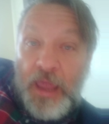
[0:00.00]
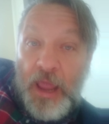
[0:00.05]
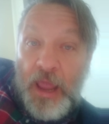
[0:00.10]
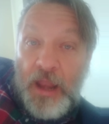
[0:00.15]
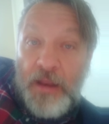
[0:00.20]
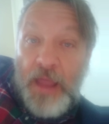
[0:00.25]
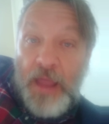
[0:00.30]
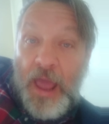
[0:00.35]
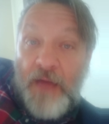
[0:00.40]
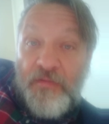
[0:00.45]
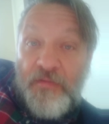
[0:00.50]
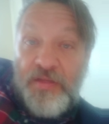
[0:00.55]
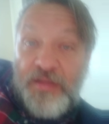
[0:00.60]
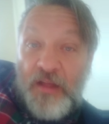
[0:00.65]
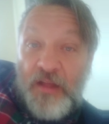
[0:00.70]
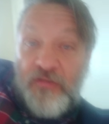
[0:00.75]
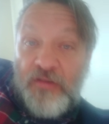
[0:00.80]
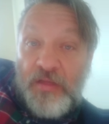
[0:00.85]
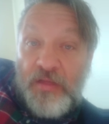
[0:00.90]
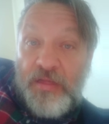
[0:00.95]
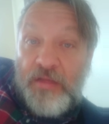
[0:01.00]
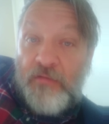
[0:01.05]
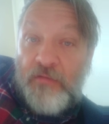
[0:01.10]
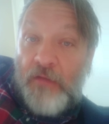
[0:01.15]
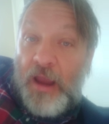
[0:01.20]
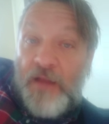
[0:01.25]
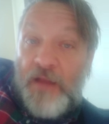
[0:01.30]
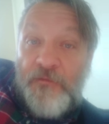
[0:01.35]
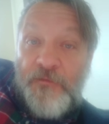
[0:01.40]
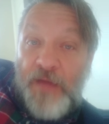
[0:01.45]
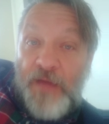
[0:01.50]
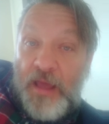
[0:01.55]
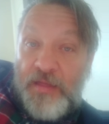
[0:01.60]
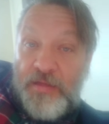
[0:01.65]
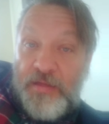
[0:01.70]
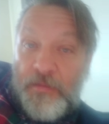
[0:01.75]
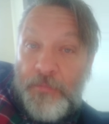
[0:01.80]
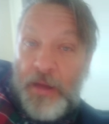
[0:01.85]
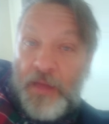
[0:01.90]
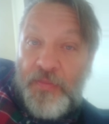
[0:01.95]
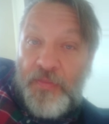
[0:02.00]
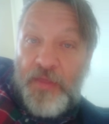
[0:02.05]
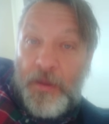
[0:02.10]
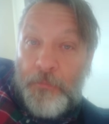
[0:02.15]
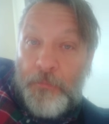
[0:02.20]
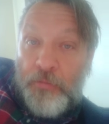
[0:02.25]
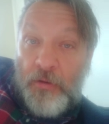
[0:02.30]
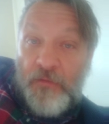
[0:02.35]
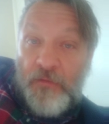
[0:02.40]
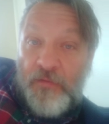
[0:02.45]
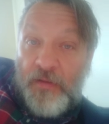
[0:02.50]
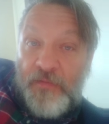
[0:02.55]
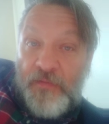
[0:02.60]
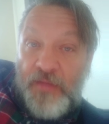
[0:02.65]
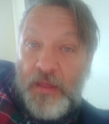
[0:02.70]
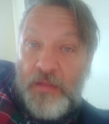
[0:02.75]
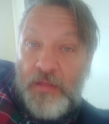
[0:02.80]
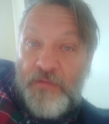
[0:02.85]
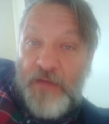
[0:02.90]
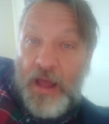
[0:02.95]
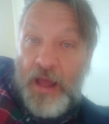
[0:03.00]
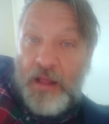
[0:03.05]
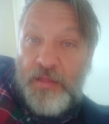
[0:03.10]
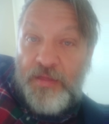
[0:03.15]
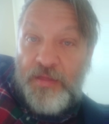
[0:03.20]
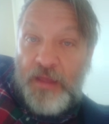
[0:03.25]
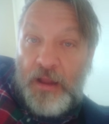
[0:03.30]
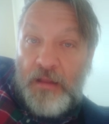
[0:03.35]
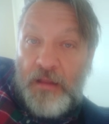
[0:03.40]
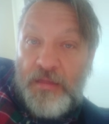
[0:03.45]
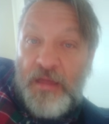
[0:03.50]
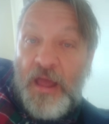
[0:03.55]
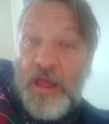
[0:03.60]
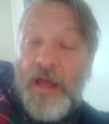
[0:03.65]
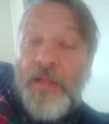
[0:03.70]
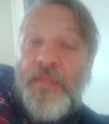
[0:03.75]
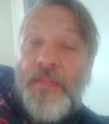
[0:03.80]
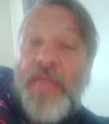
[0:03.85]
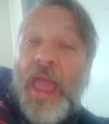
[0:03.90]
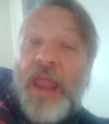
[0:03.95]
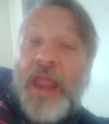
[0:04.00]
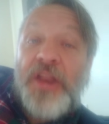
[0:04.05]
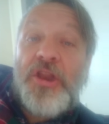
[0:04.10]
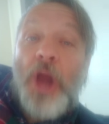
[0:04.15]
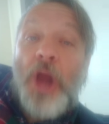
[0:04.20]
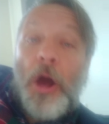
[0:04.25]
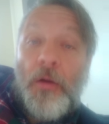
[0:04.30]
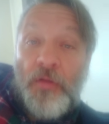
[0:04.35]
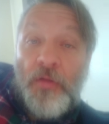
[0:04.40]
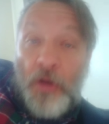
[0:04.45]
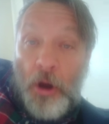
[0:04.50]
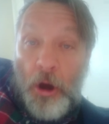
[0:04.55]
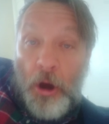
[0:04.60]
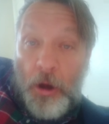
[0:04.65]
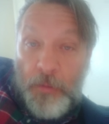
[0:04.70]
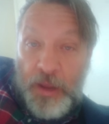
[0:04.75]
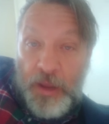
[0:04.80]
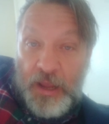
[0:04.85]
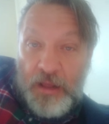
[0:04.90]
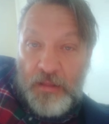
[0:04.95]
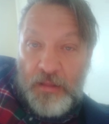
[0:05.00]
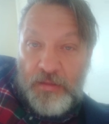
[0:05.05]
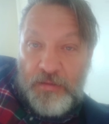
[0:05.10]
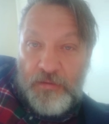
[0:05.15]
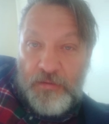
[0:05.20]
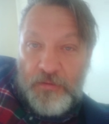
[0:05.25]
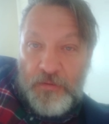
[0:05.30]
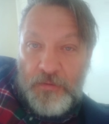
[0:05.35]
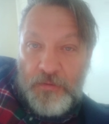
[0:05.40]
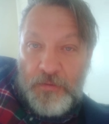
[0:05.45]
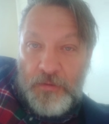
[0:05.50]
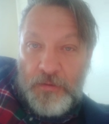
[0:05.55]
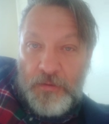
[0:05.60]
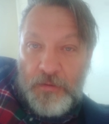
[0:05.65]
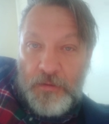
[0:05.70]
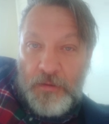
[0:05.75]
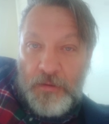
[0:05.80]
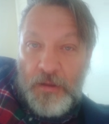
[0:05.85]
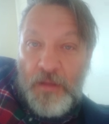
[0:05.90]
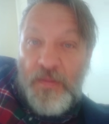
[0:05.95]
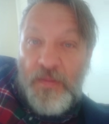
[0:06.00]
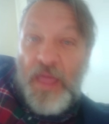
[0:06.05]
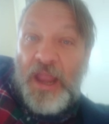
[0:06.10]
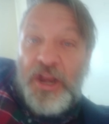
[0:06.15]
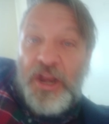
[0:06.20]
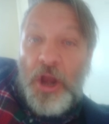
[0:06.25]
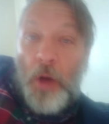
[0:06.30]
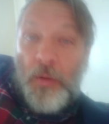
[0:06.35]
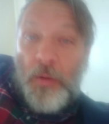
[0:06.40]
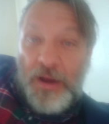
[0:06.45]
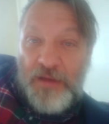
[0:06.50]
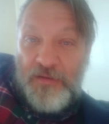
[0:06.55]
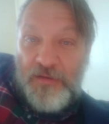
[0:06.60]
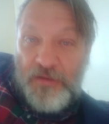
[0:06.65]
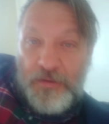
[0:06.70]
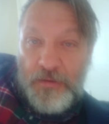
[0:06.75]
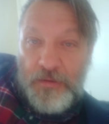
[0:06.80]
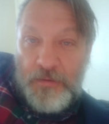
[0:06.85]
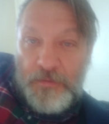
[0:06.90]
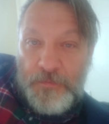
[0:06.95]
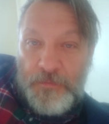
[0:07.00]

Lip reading: can have such a straight face about the approval of these vaccines. They know they're harming us. They know it.